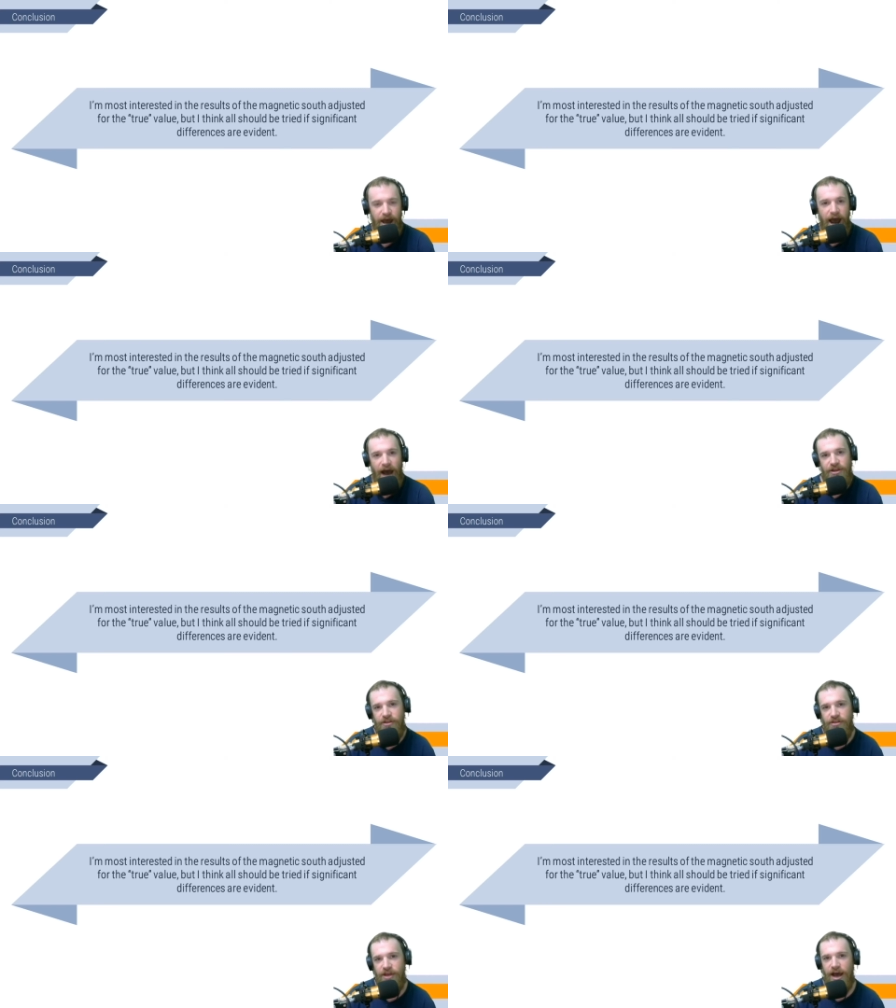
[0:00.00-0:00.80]

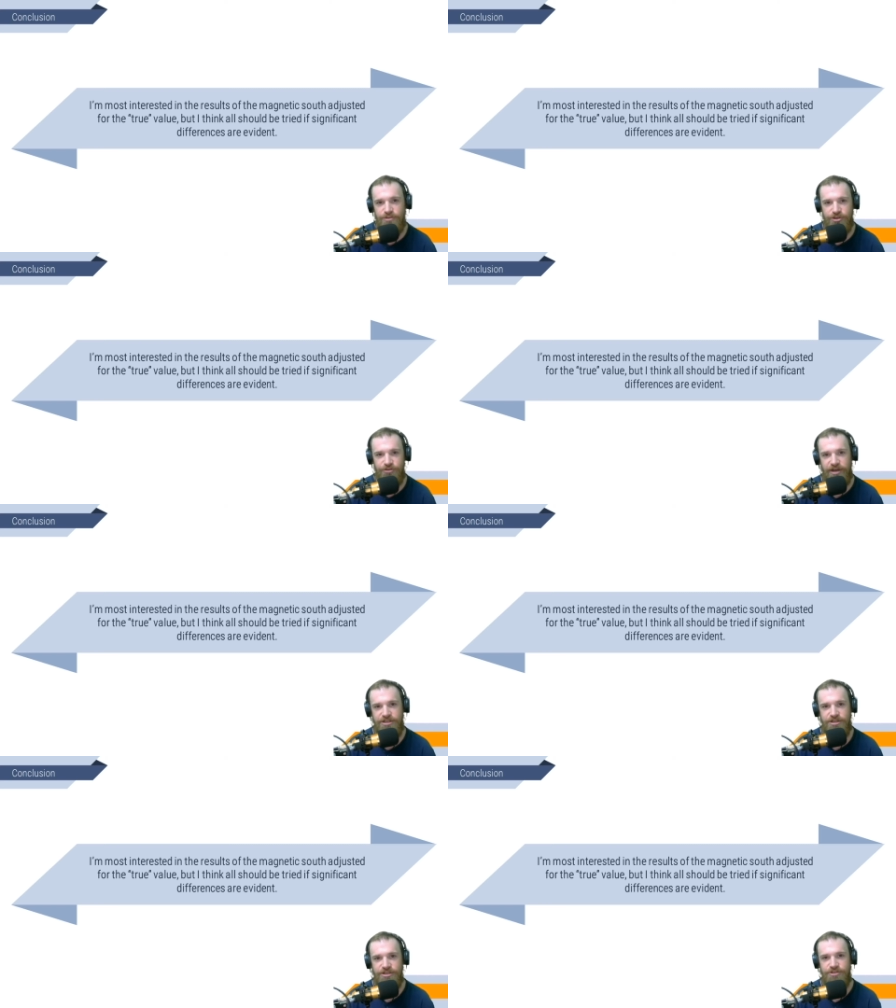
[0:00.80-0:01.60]
the
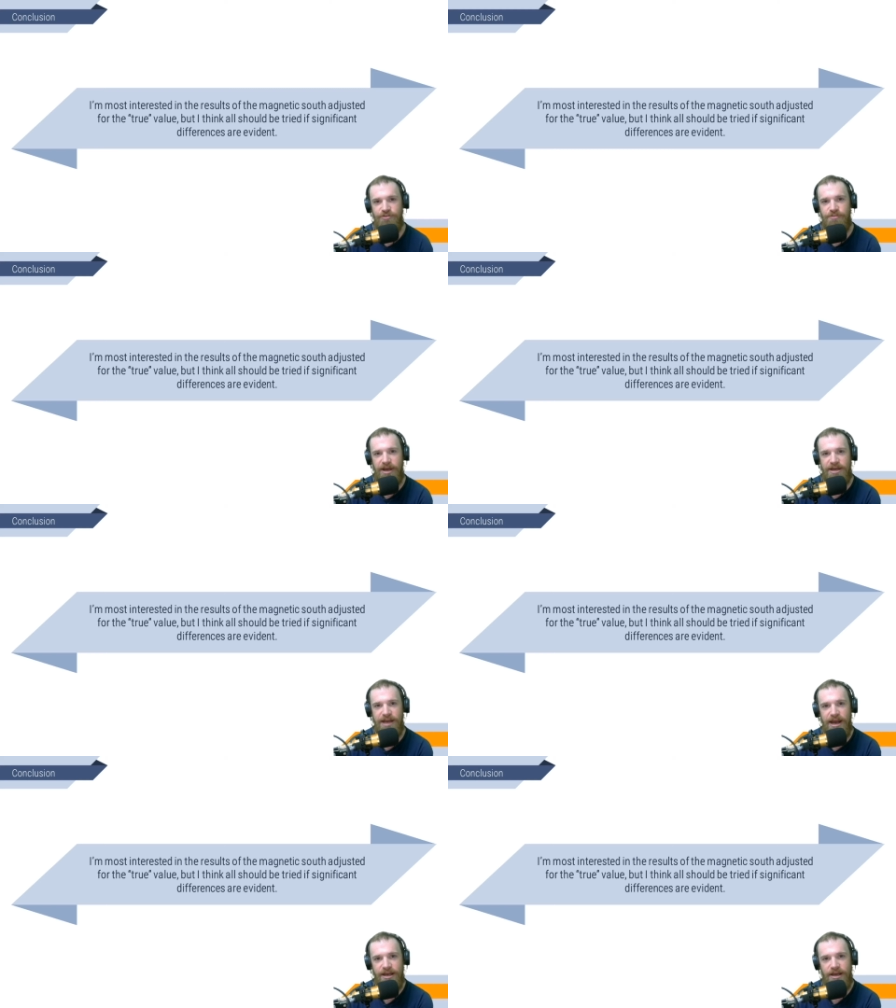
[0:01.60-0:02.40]
observations of the
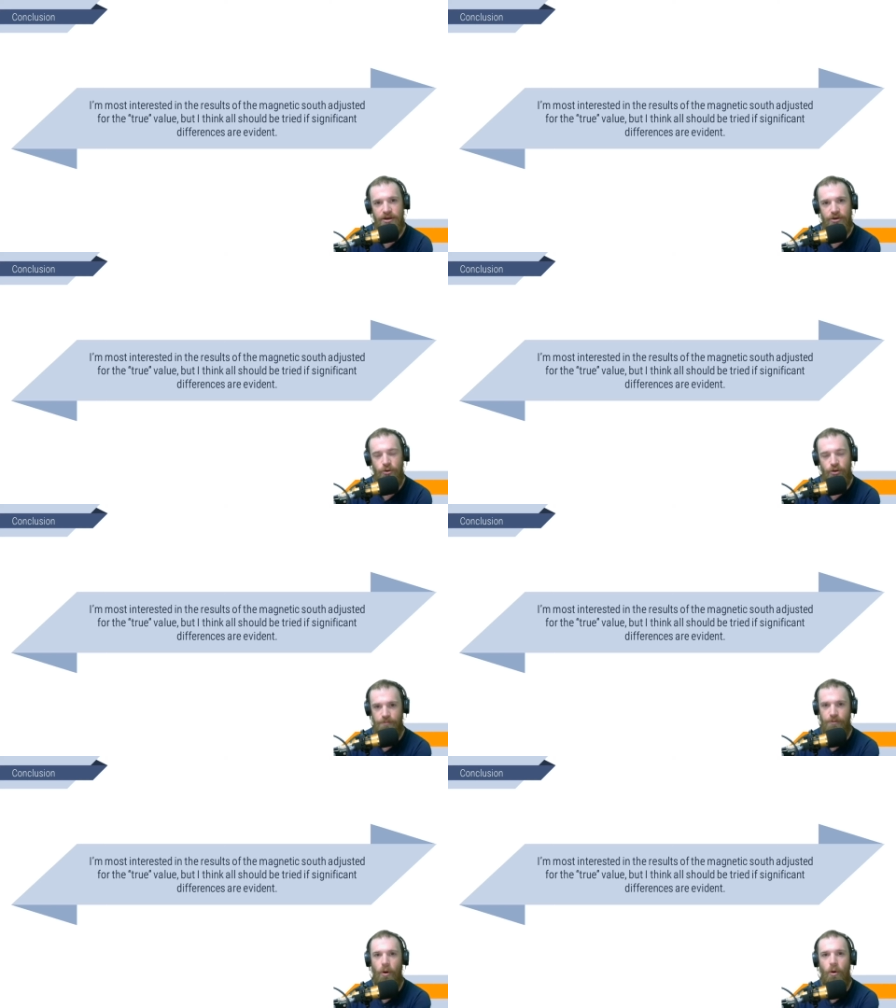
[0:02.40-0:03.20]
magnetic North
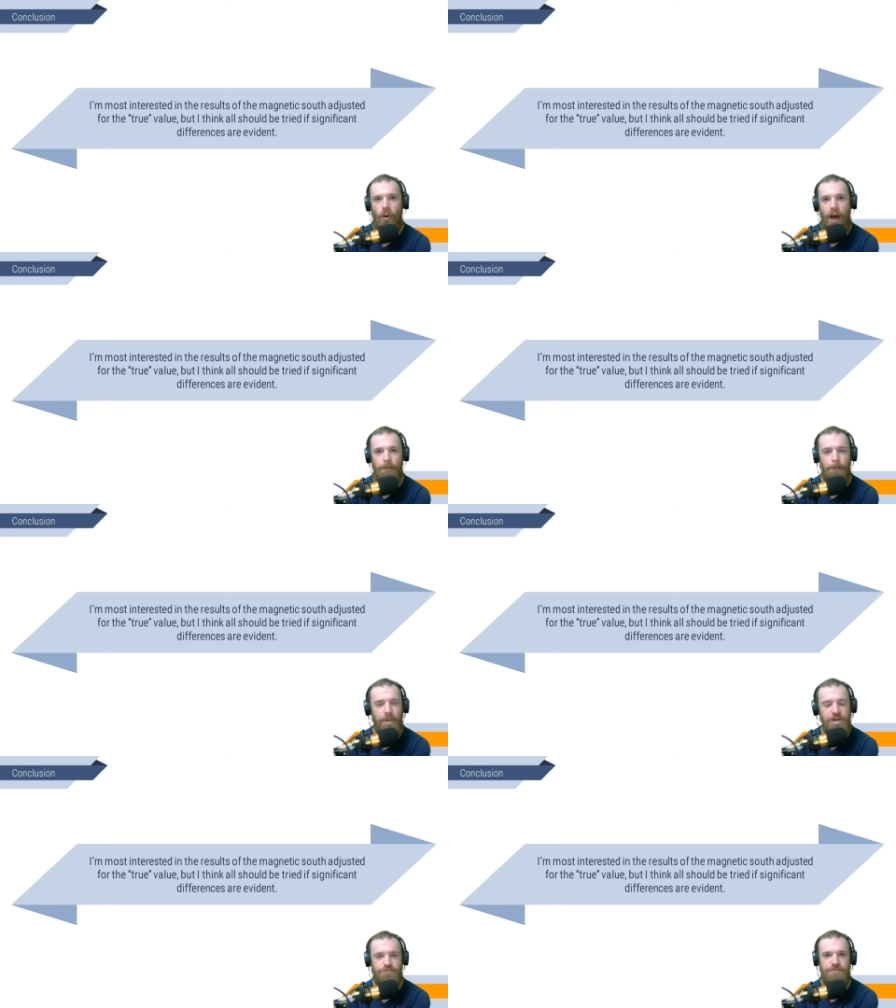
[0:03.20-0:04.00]
Pole
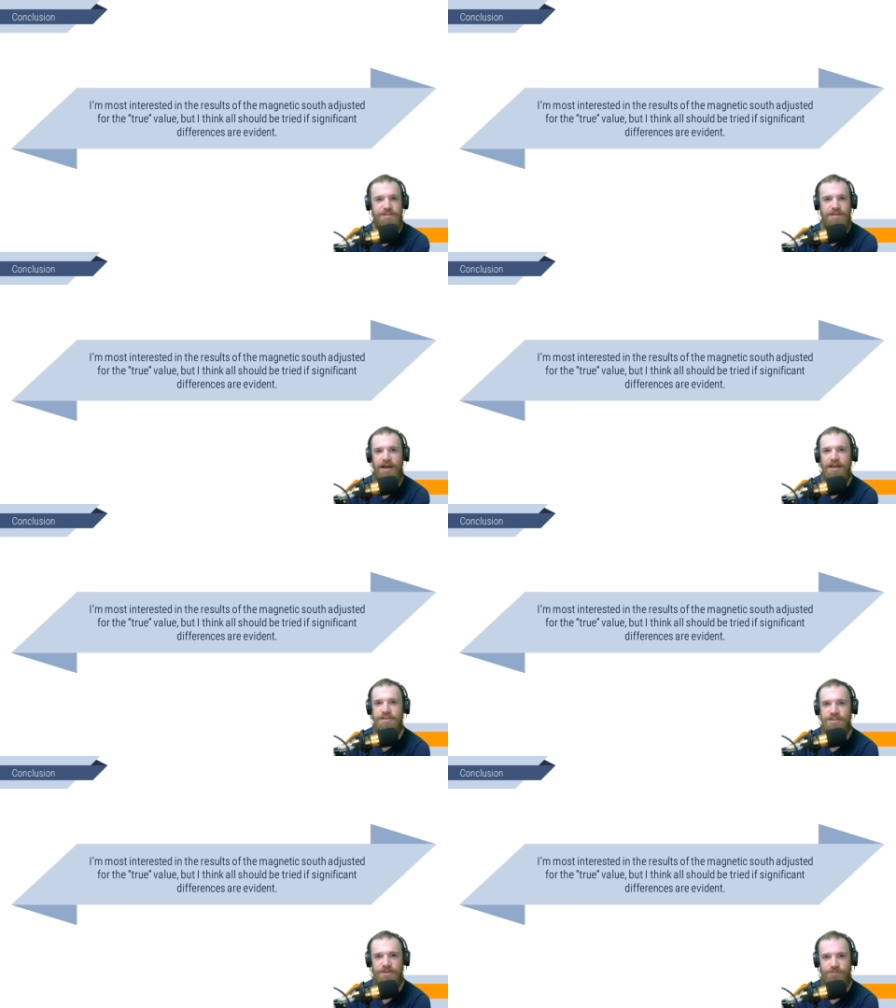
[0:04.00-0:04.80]
must be tied
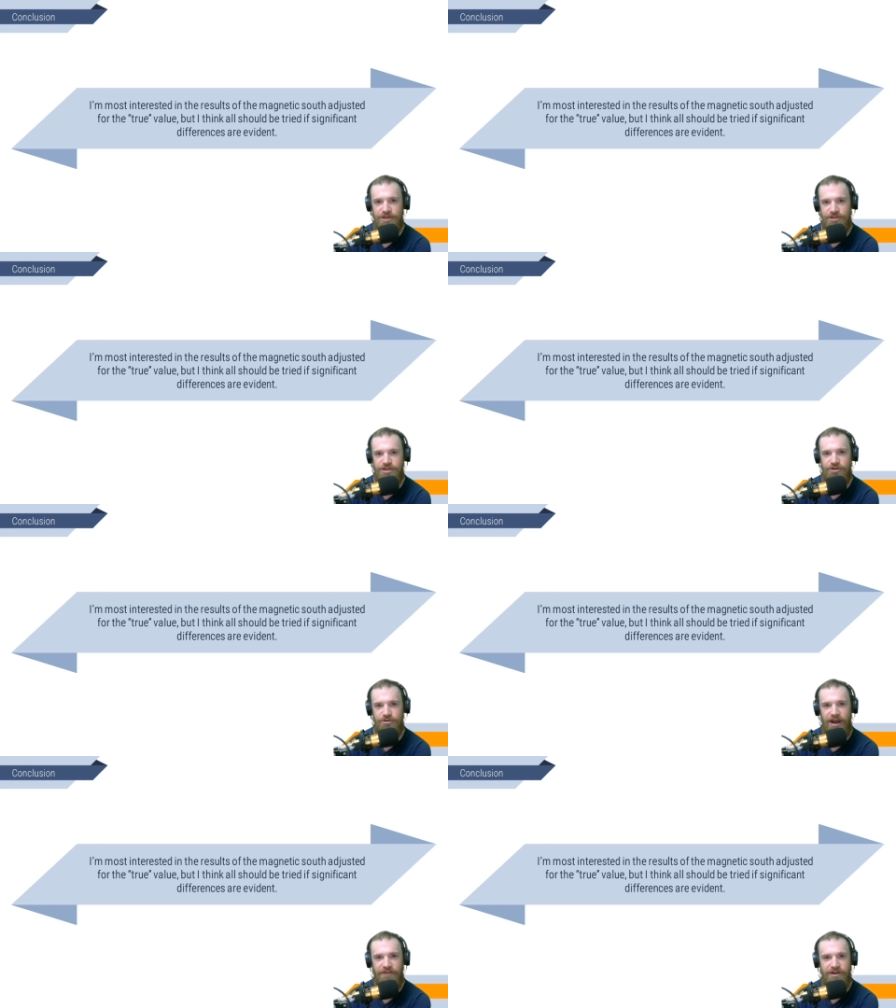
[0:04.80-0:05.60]
to something
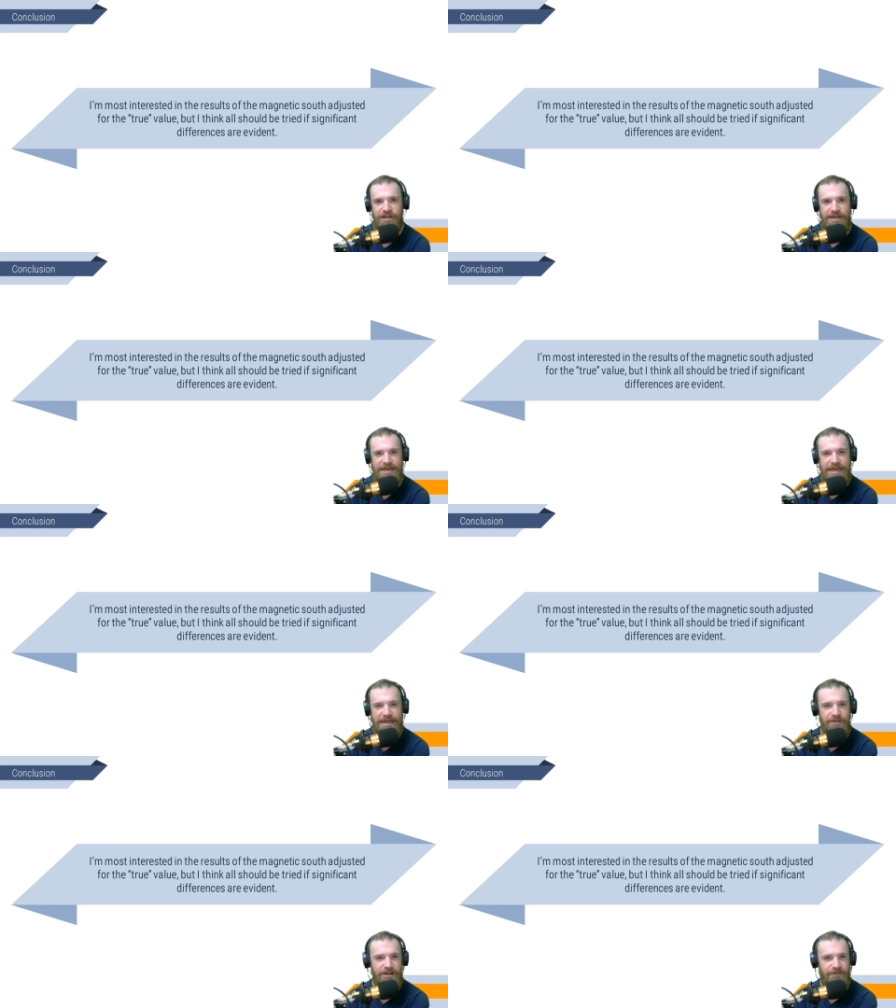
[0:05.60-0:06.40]
geographically,
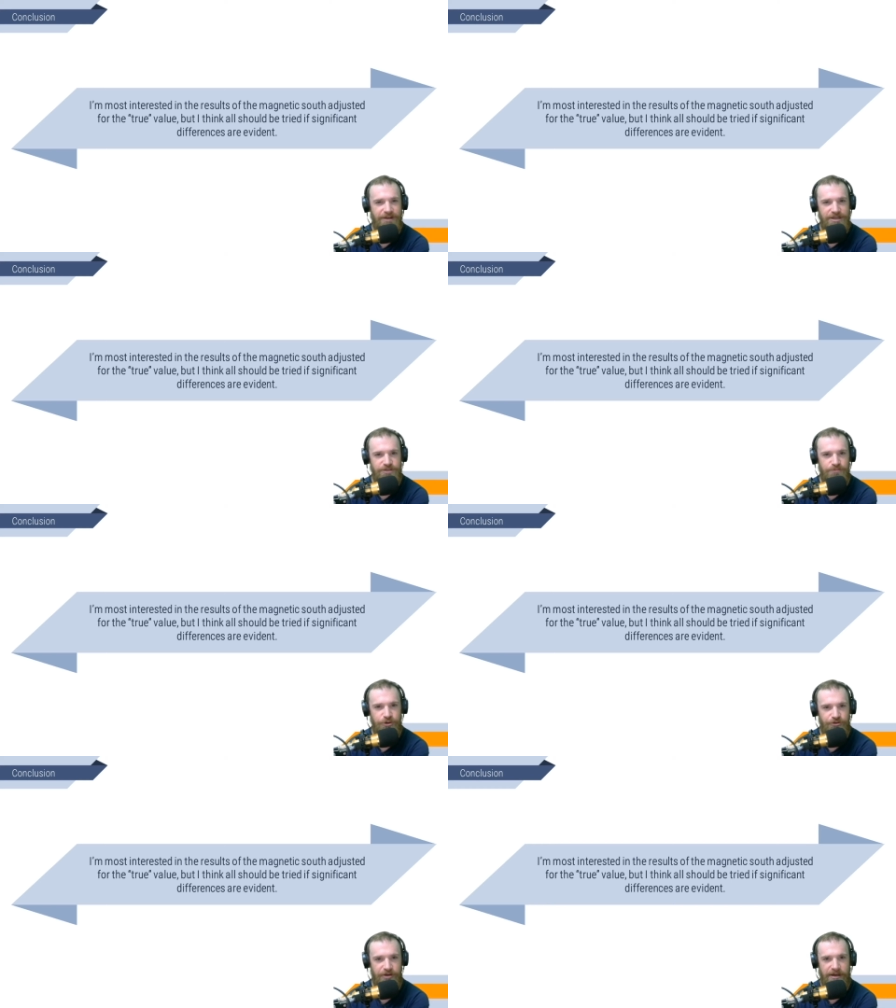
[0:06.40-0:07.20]
even if it is
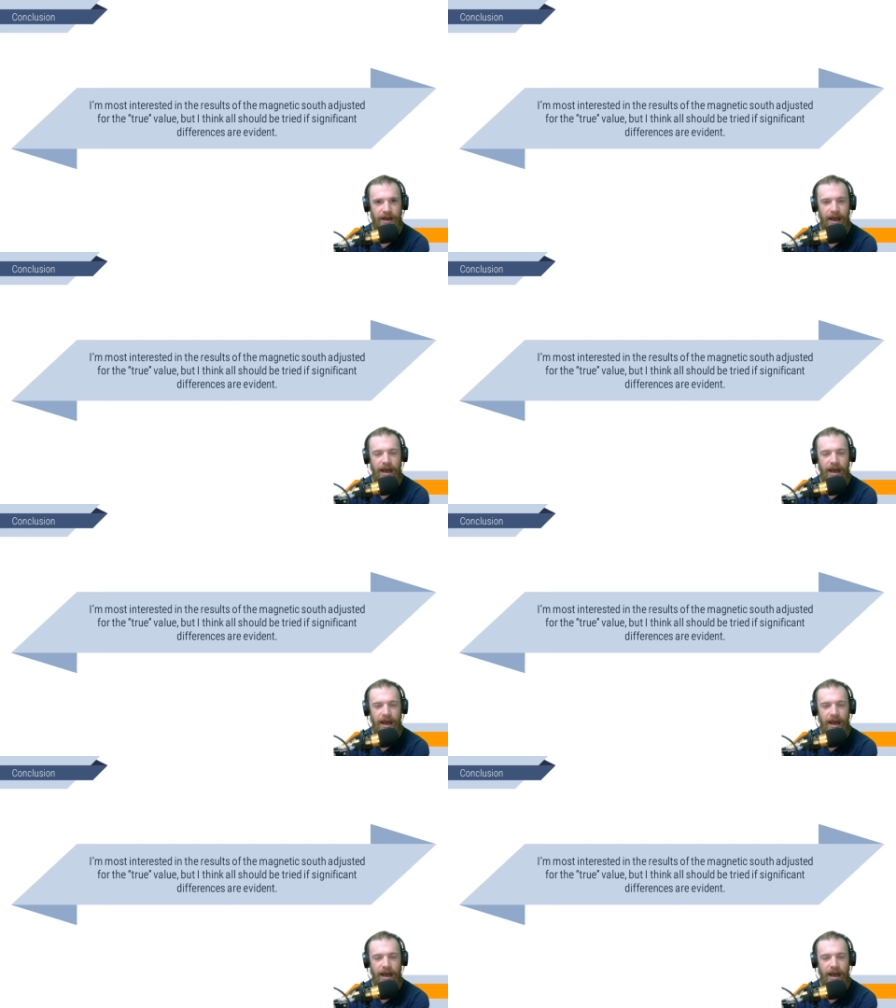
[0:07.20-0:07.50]
moving.